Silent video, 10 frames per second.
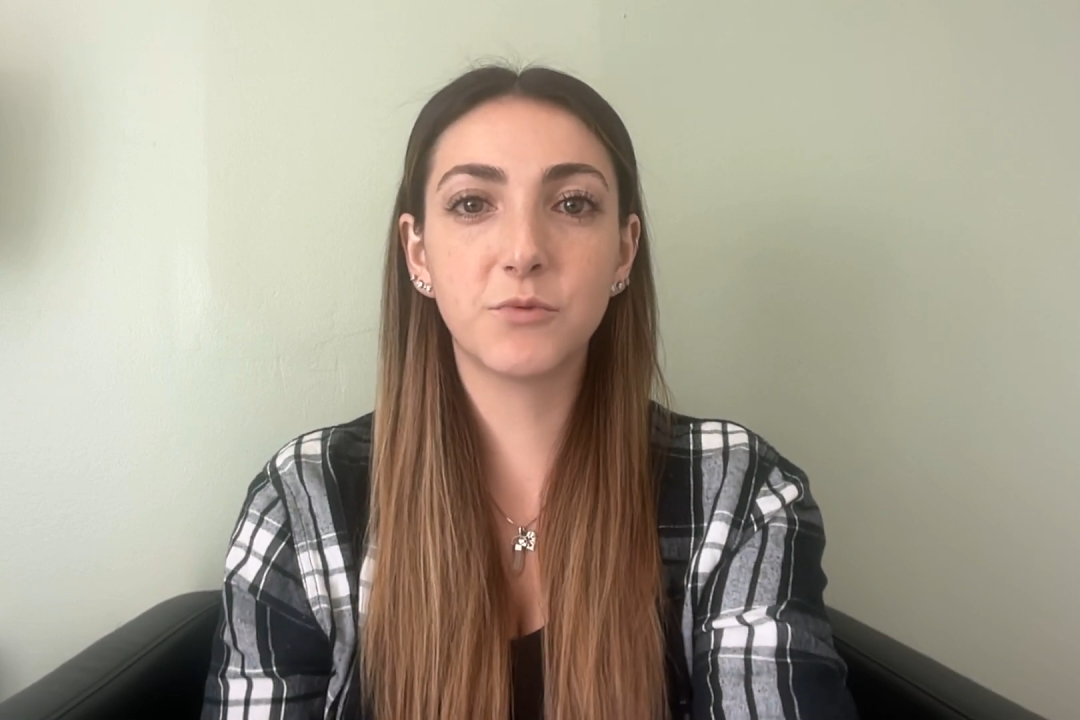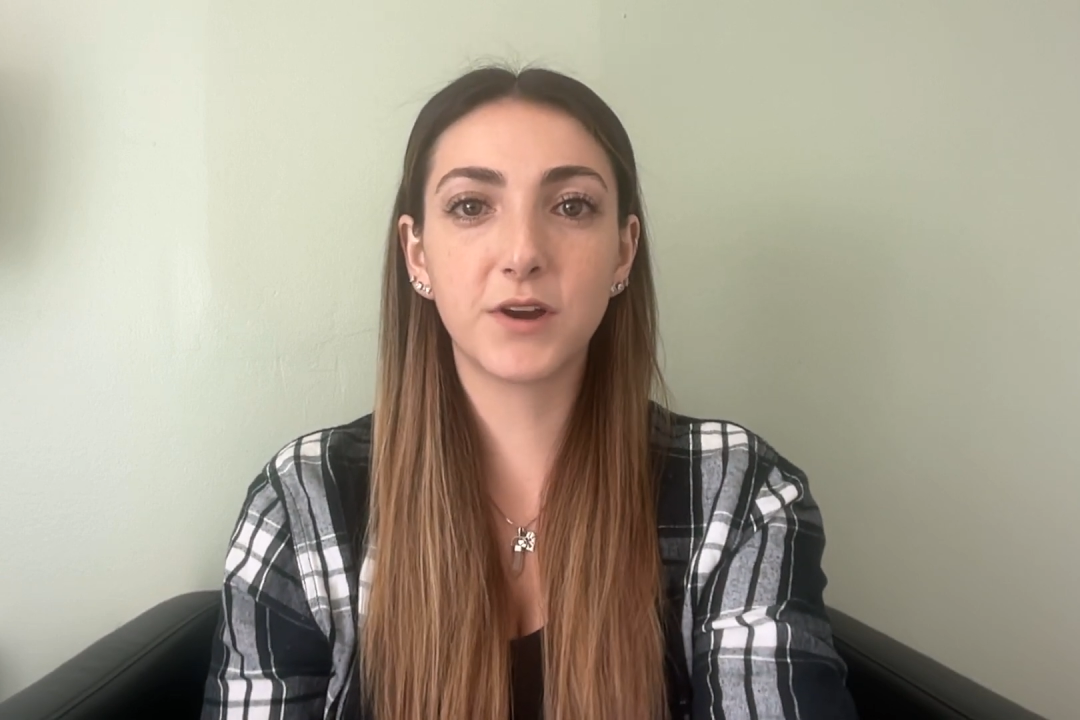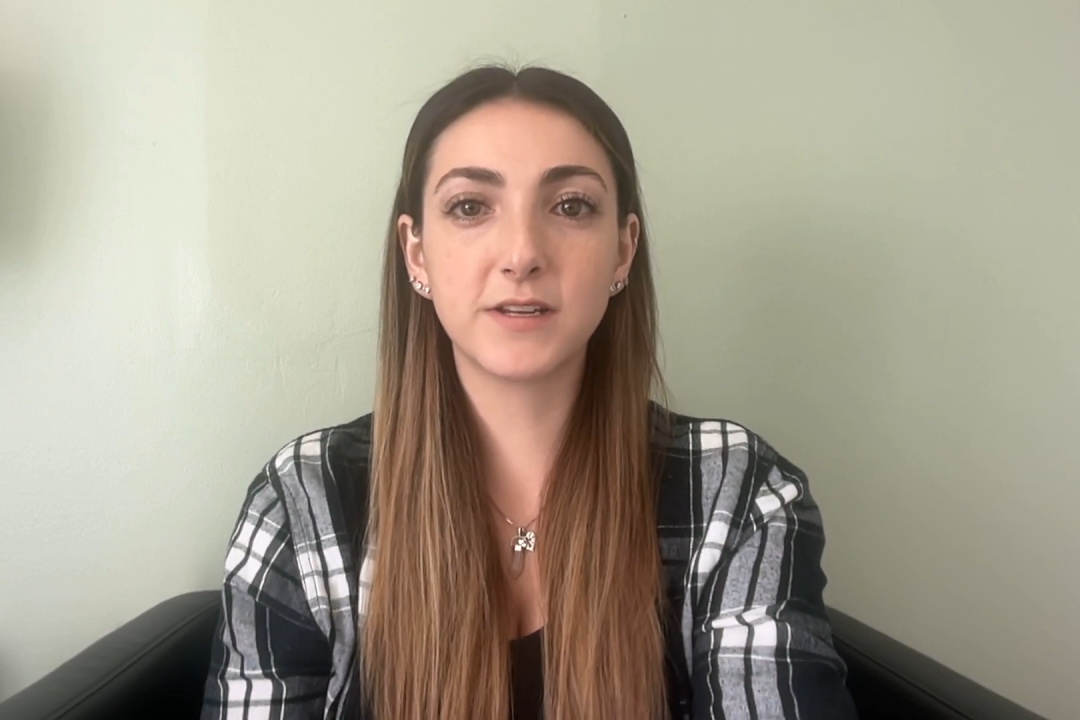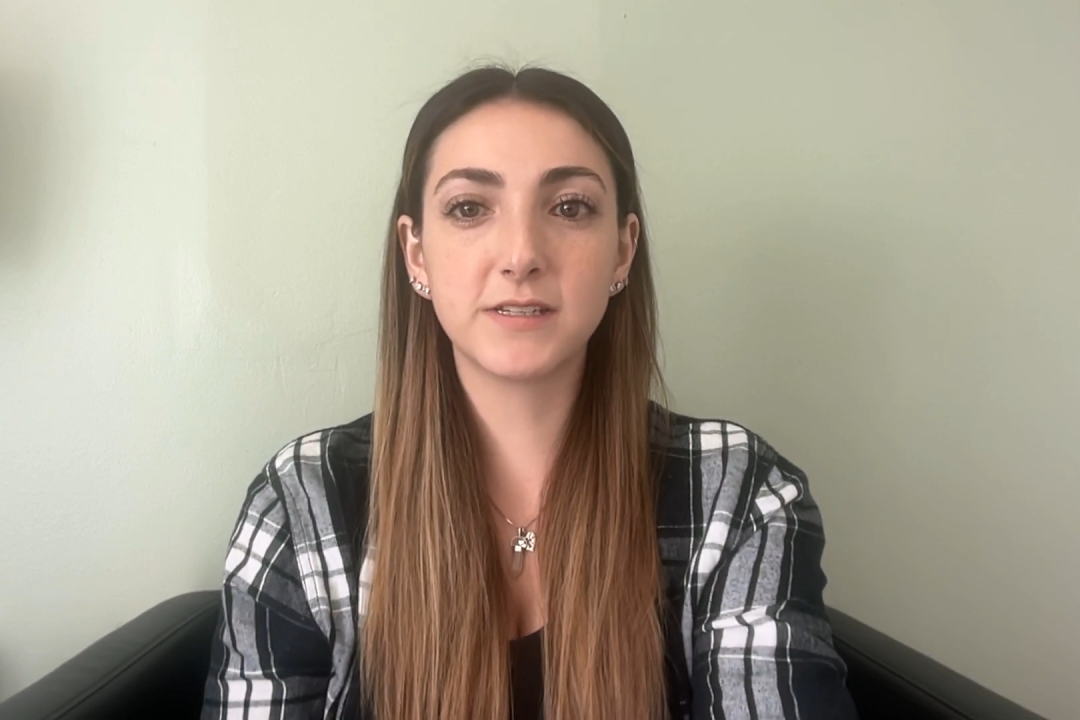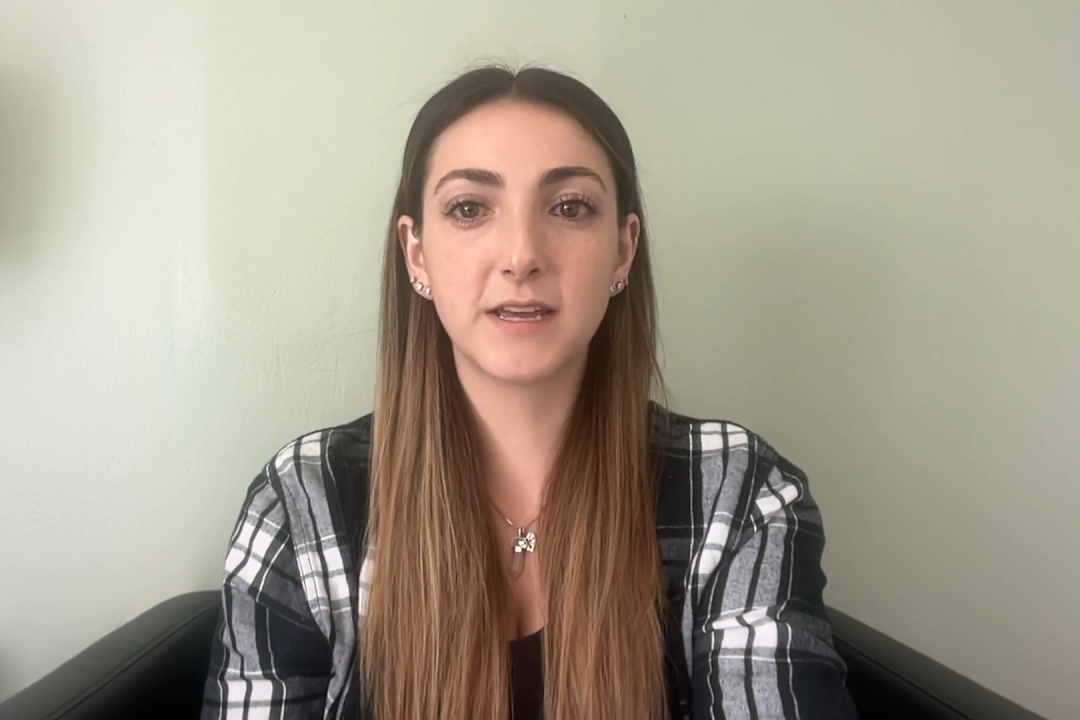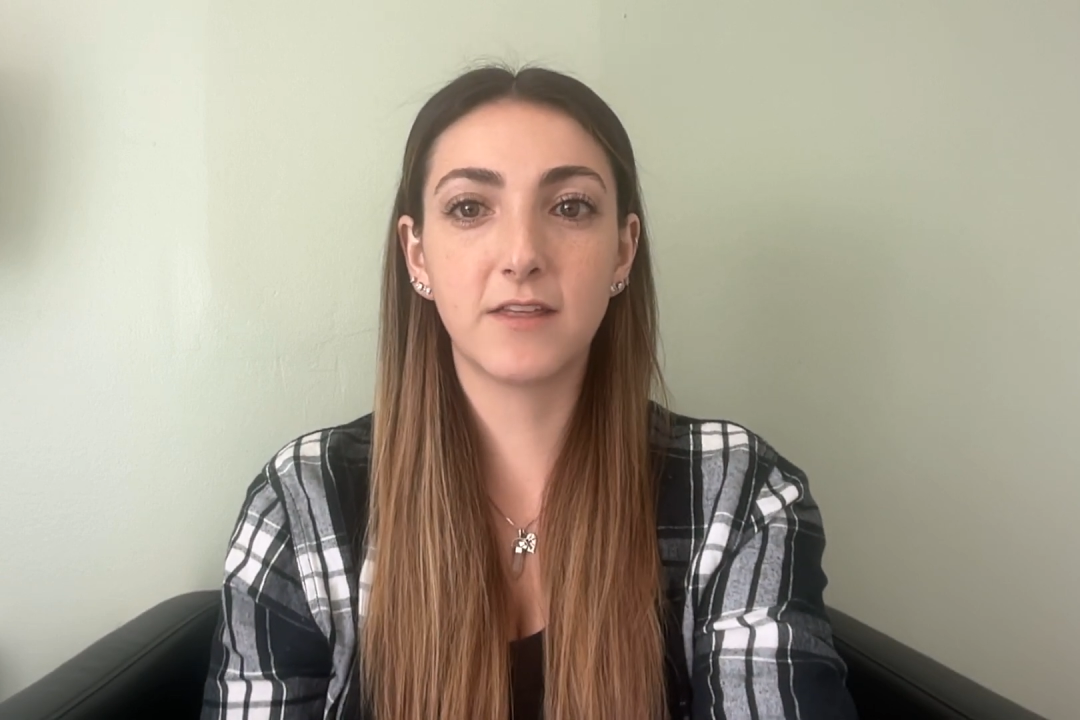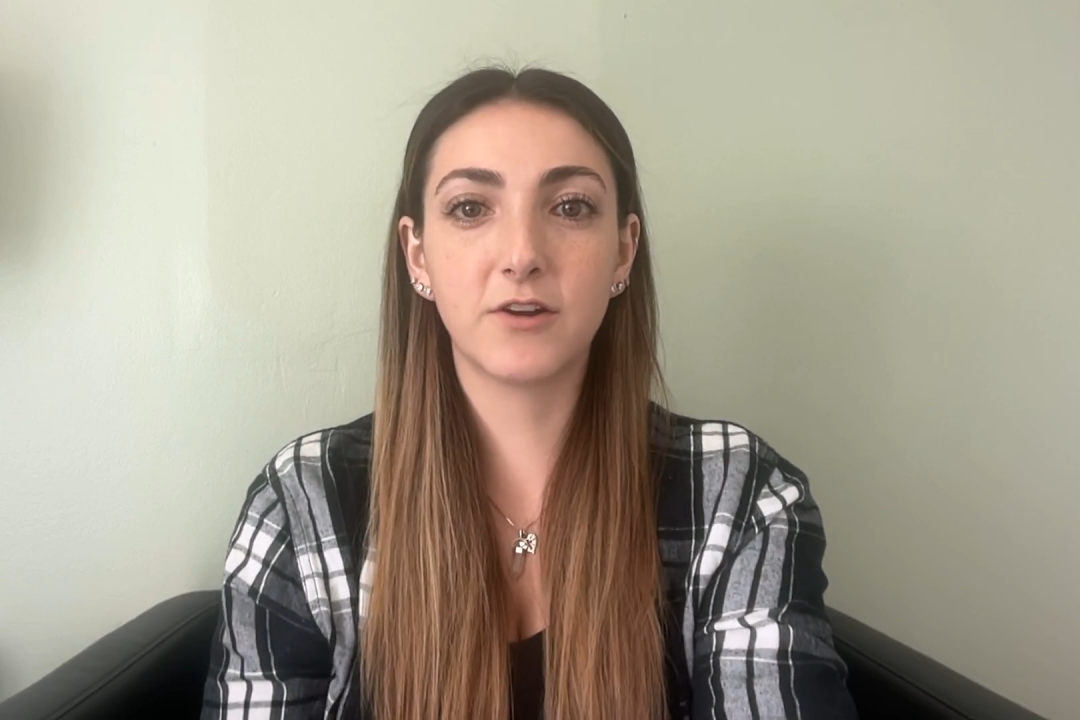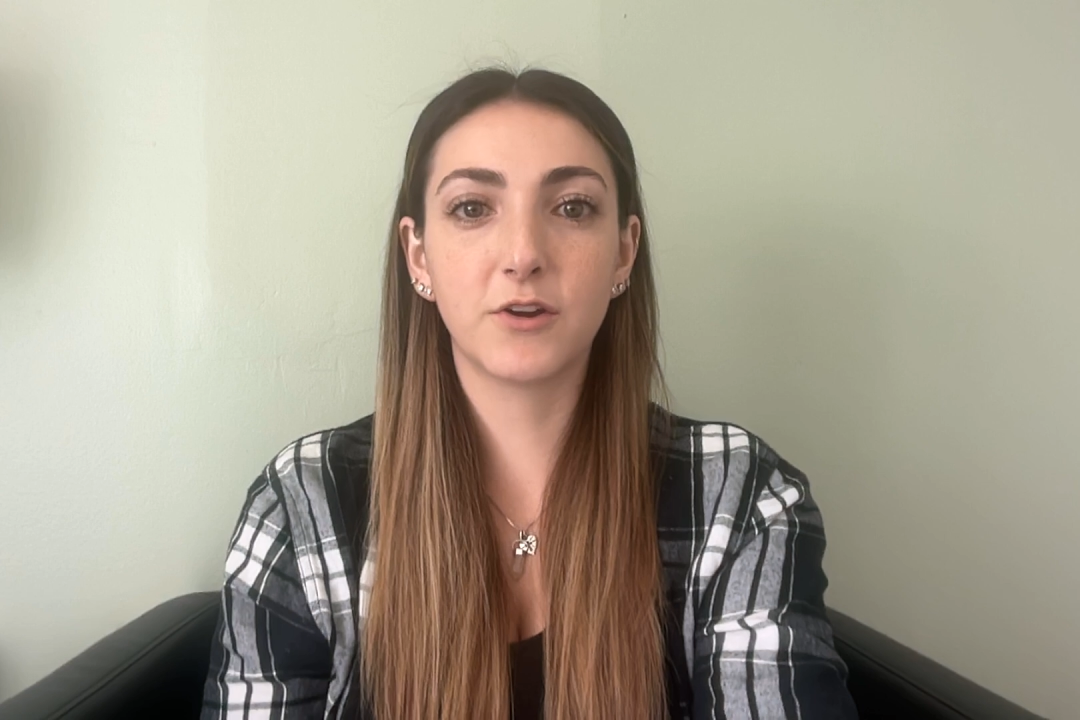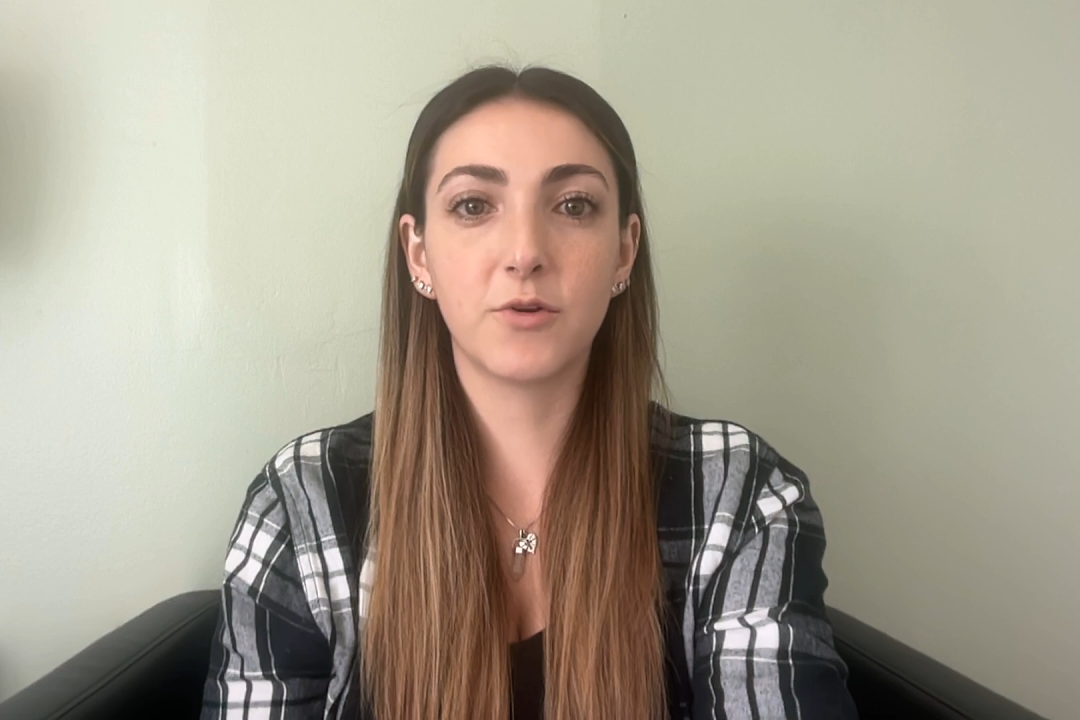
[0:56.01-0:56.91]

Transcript: working together